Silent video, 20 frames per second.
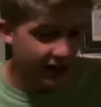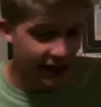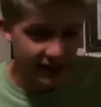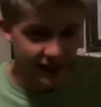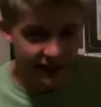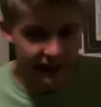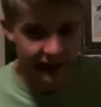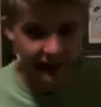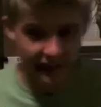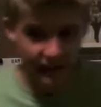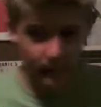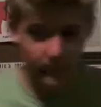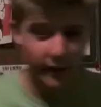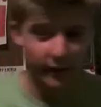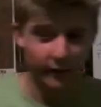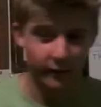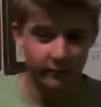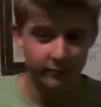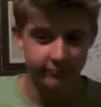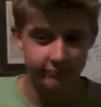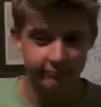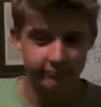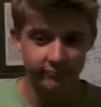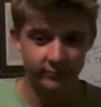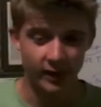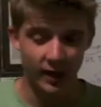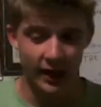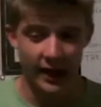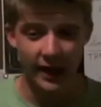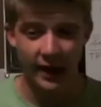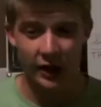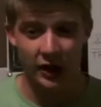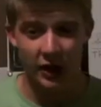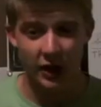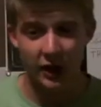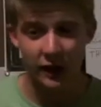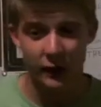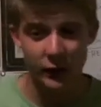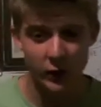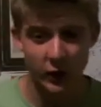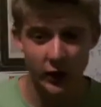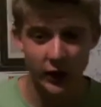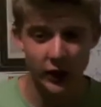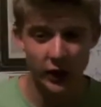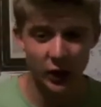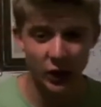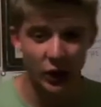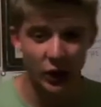get this email. And it's like,